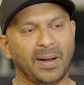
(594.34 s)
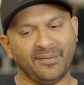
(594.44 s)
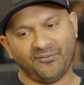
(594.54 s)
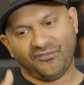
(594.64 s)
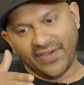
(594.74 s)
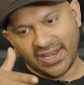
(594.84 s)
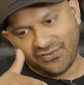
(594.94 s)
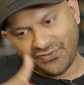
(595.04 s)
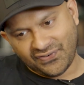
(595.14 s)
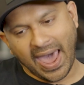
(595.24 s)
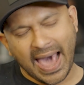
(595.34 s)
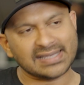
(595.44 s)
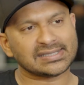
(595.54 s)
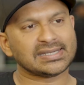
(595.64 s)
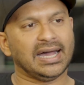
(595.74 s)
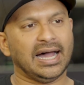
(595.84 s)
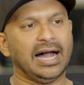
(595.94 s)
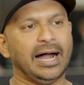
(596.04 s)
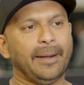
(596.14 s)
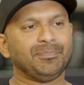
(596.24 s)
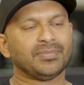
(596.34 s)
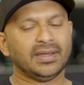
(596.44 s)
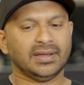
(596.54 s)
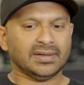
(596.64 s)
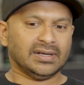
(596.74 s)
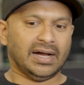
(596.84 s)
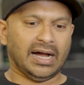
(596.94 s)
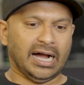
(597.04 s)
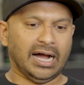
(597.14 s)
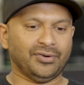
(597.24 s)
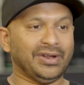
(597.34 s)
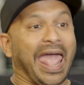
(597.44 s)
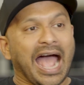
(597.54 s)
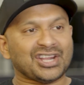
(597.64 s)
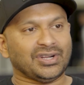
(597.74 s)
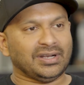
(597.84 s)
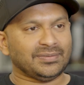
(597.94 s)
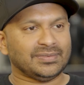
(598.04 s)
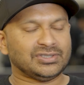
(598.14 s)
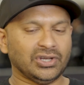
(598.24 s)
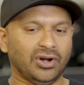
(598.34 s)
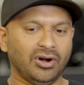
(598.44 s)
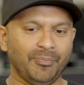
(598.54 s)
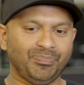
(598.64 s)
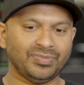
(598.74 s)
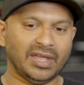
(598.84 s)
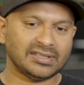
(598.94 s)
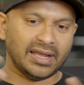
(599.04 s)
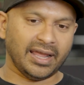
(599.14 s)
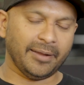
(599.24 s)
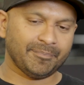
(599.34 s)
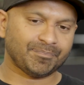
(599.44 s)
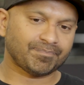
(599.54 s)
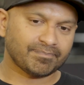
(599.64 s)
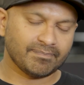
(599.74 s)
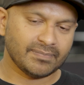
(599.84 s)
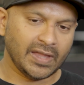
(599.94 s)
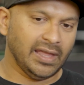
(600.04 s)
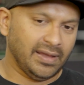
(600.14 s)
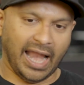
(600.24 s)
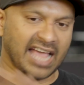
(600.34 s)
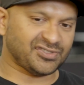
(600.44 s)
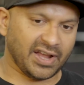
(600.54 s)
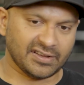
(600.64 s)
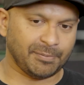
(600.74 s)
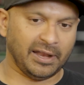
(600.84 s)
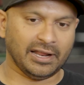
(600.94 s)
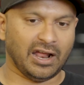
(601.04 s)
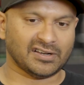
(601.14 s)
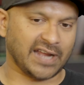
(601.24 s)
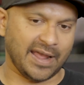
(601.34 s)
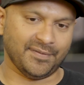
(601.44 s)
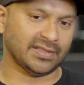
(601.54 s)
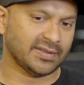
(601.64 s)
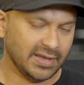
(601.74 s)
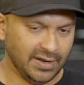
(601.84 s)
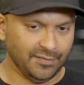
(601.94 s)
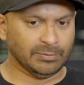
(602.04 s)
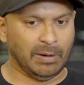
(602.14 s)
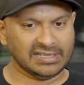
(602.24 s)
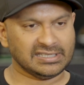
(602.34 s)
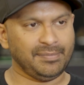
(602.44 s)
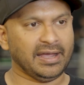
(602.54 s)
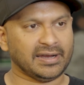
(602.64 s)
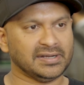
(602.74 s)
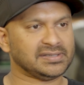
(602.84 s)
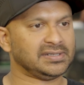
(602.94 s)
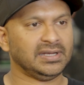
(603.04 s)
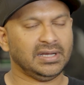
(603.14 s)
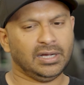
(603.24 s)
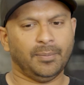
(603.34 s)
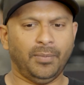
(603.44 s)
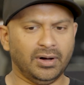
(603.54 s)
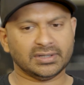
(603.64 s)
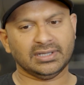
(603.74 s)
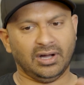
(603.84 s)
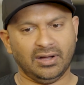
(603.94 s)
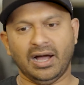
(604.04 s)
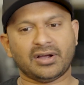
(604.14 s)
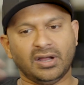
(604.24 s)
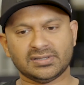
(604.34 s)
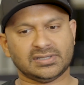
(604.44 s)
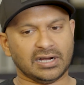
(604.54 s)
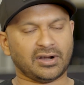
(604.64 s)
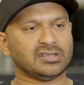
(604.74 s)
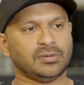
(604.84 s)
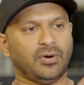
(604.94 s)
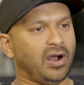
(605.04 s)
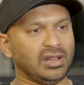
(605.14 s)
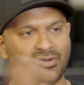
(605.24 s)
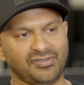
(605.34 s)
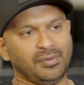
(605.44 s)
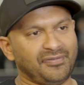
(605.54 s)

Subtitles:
but very fast reaction. So there's a, last week I was spending a lot of time with policymakers, both across the board, all the way from